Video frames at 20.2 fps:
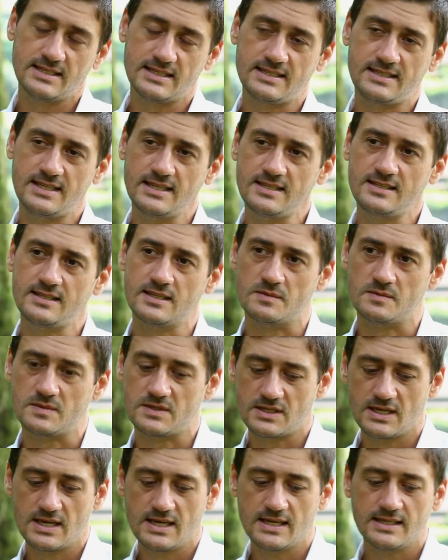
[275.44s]

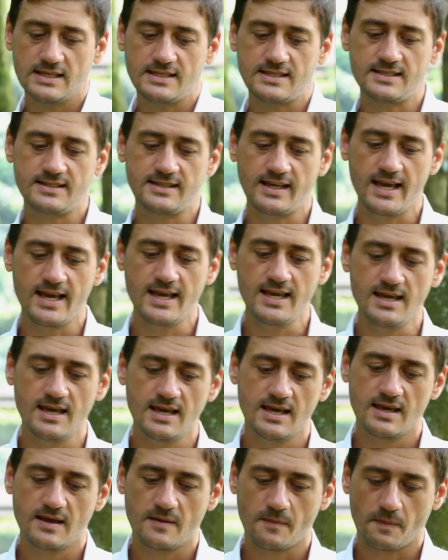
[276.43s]
systems stay,
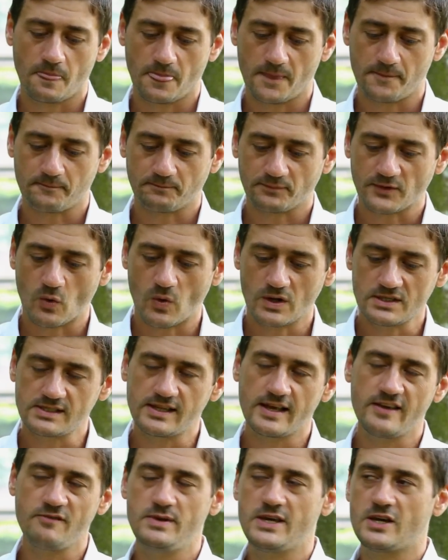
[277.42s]
once
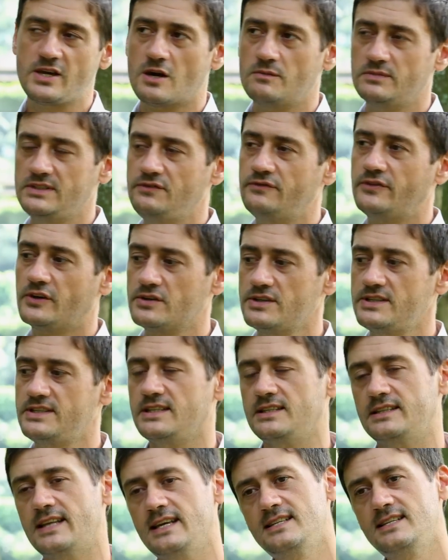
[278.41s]
they've become
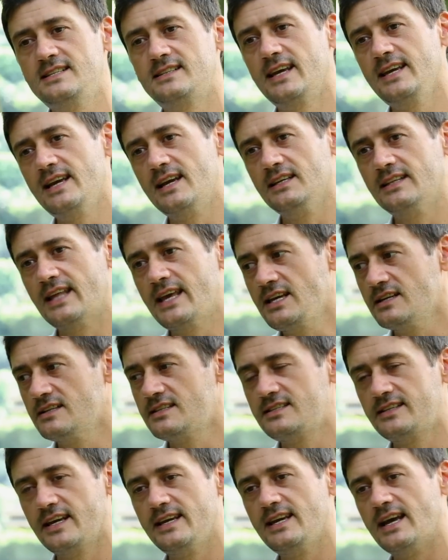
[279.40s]
deforested, they, stay, they can
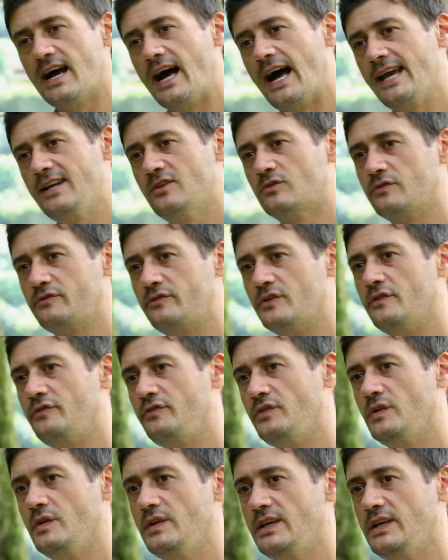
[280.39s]
stay idle for a
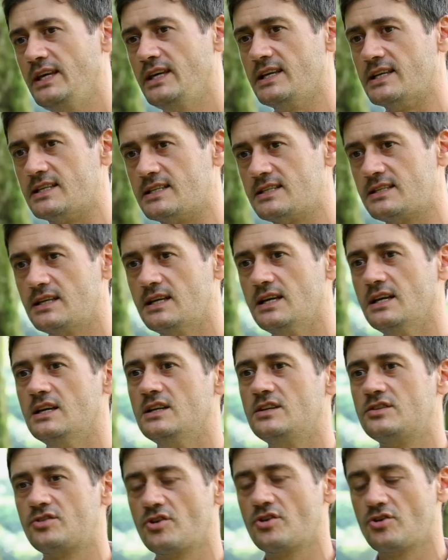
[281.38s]
few years.
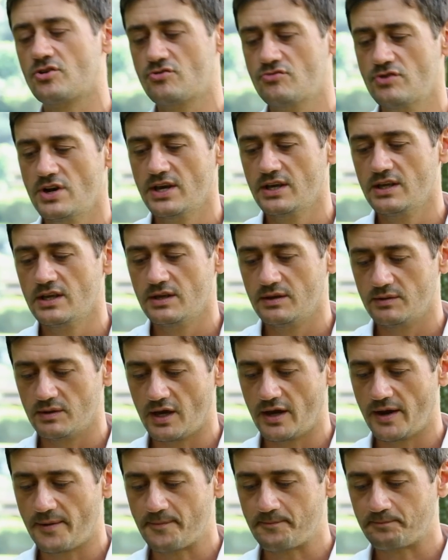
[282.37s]
So
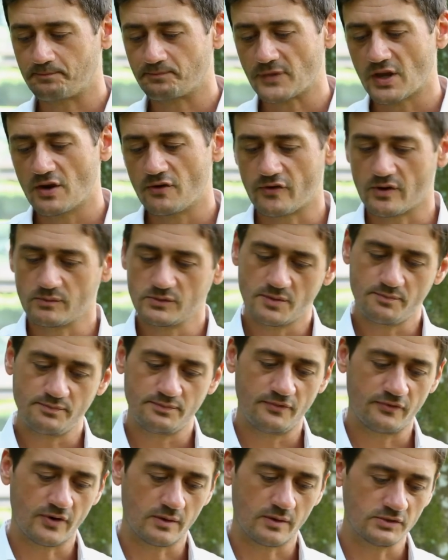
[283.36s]
um, from, the,
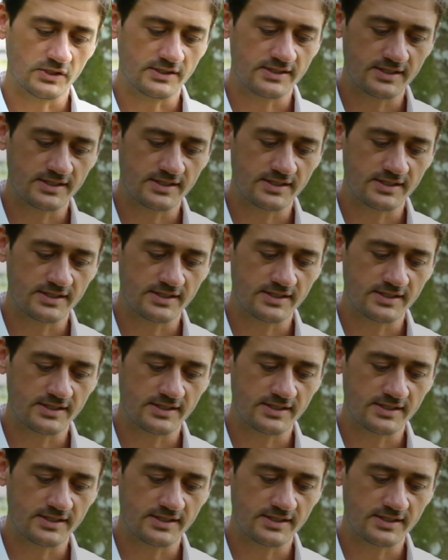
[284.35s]
from the